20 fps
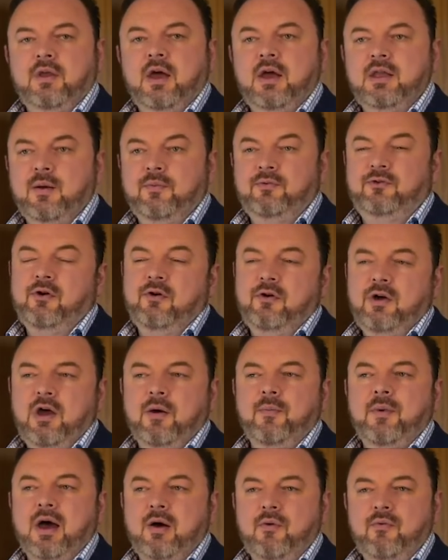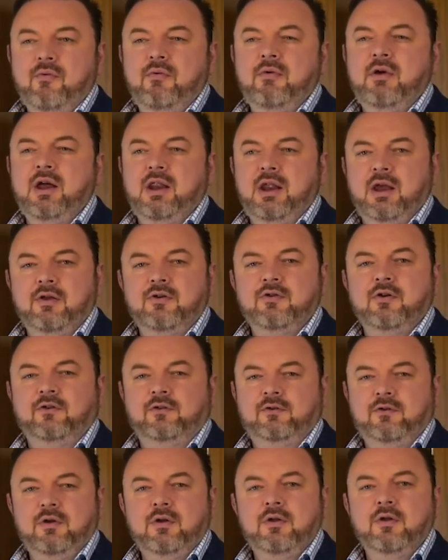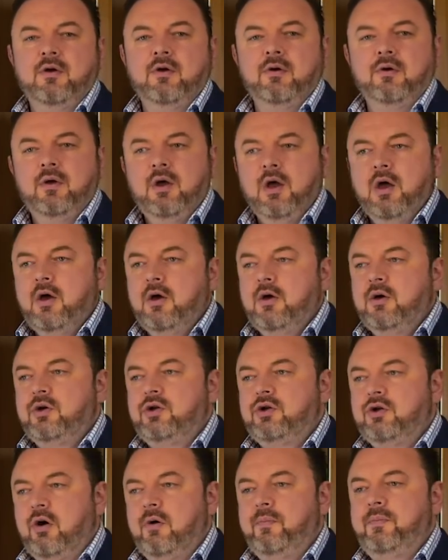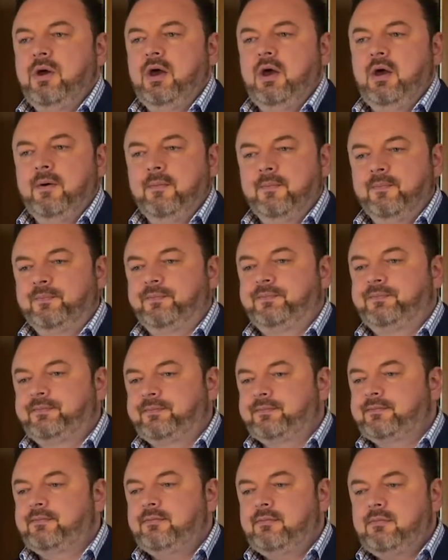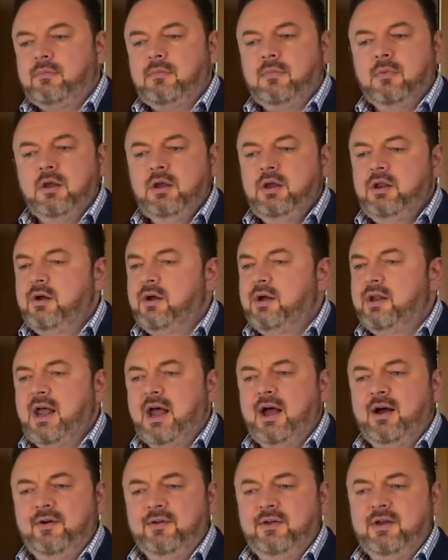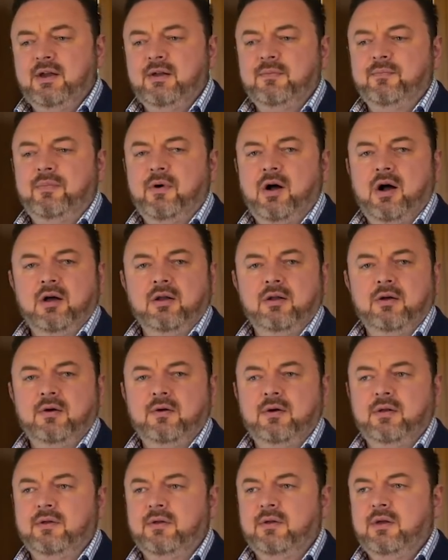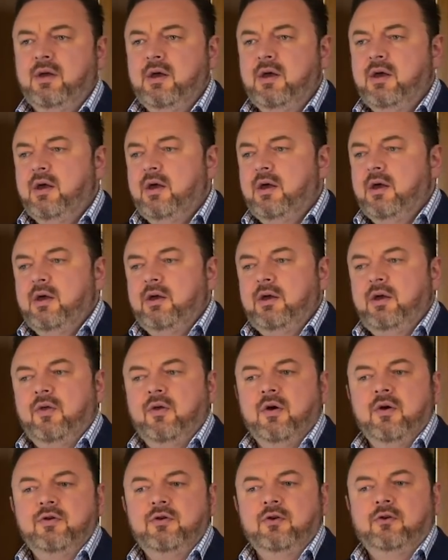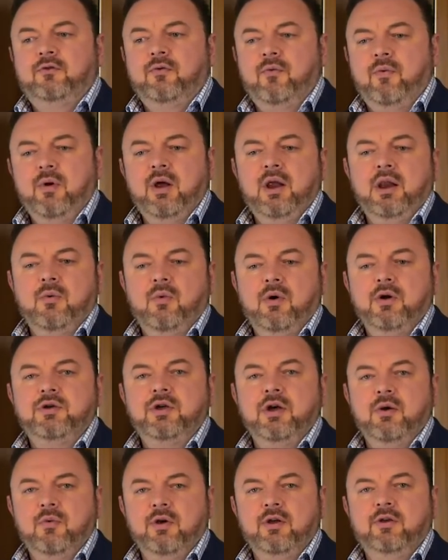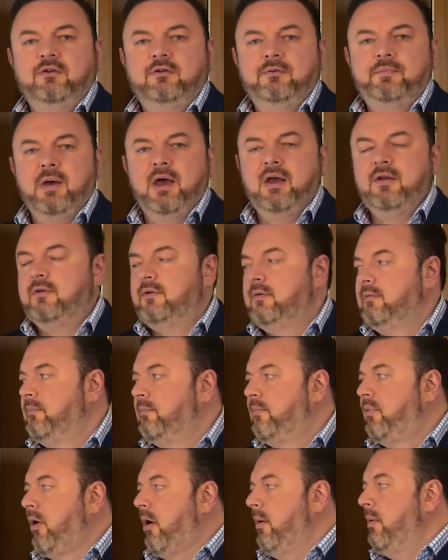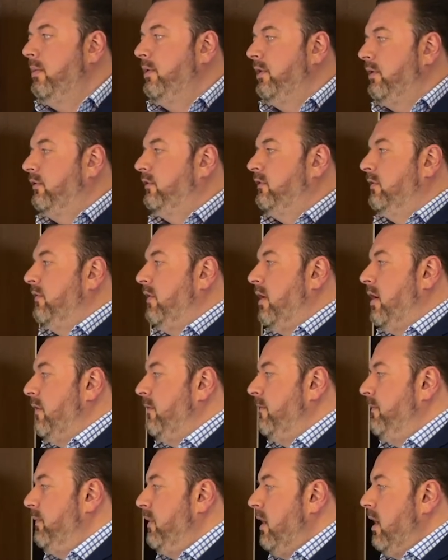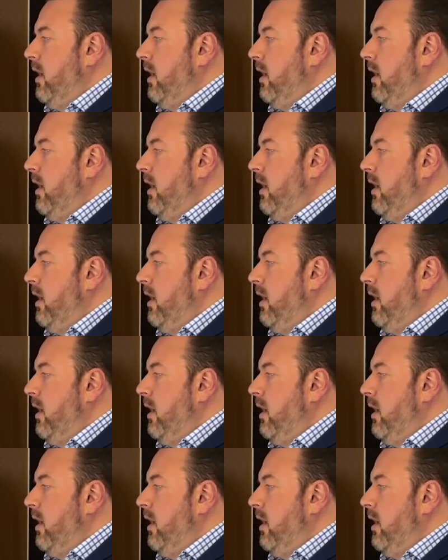And I'm talking about really just, shopping, Aldi and Bilo and, just really watching what you spend. Probably could survive.